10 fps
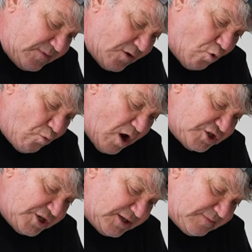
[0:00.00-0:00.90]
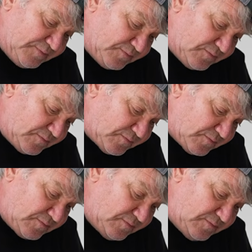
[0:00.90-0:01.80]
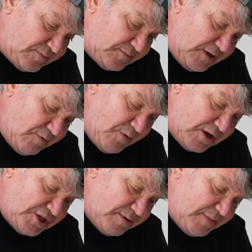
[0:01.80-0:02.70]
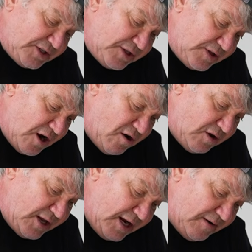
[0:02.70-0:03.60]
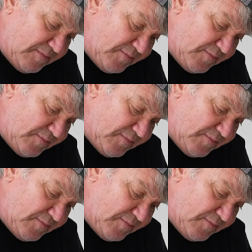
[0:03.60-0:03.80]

Don't rush it. We want you to mix it thoroughly.